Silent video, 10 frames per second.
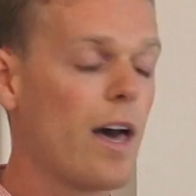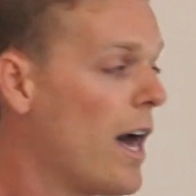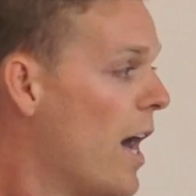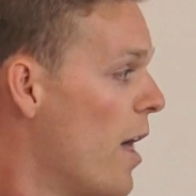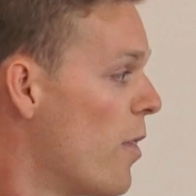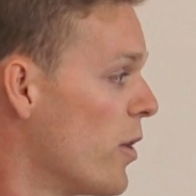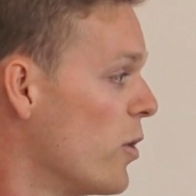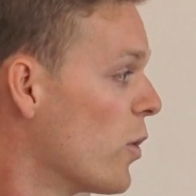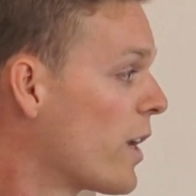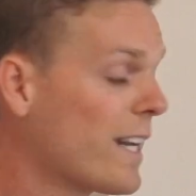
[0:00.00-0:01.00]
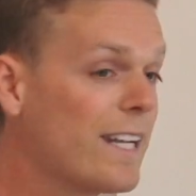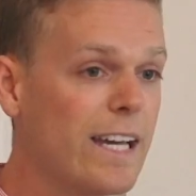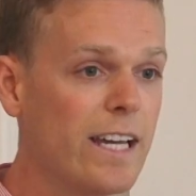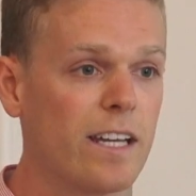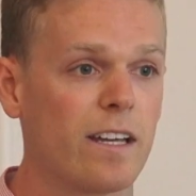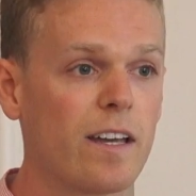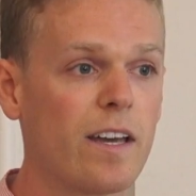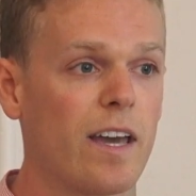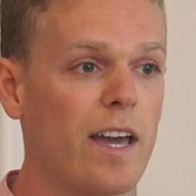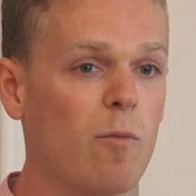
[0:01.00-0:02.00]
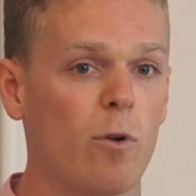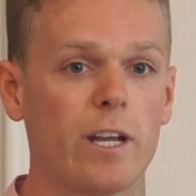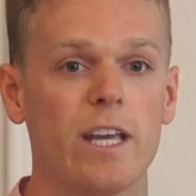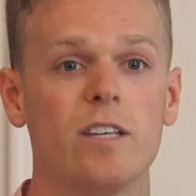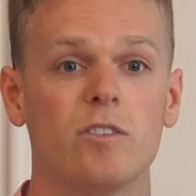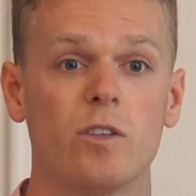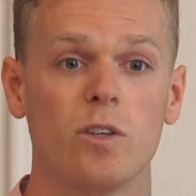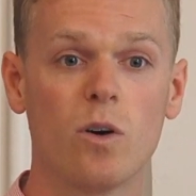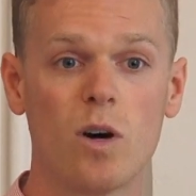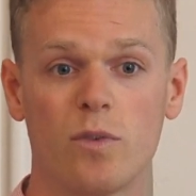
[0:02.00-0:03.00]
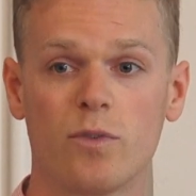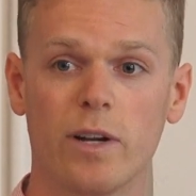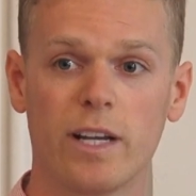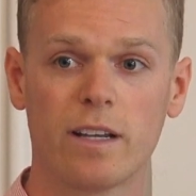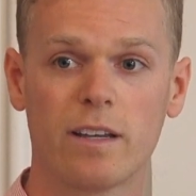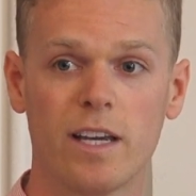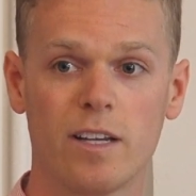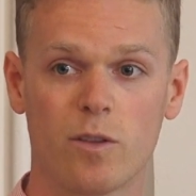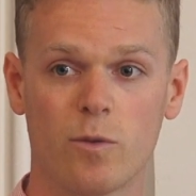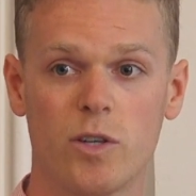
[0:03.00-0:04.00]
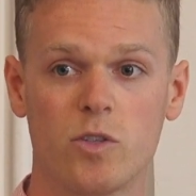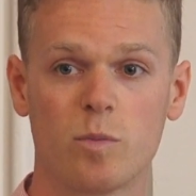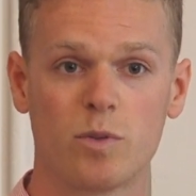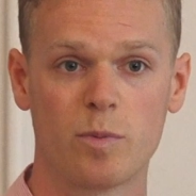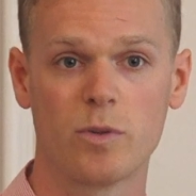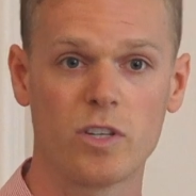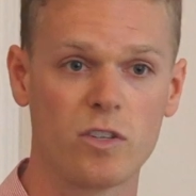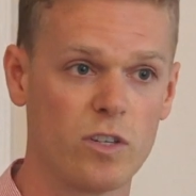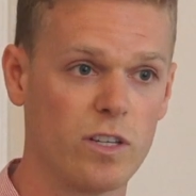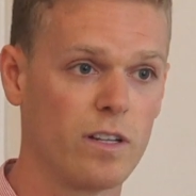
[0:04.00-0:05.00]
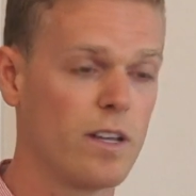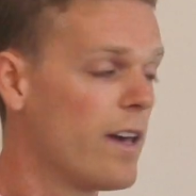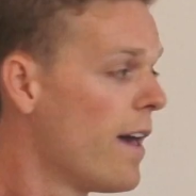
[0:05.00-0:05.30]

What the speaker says: that you're clear in what it is that you're offering, in other words, your proposition,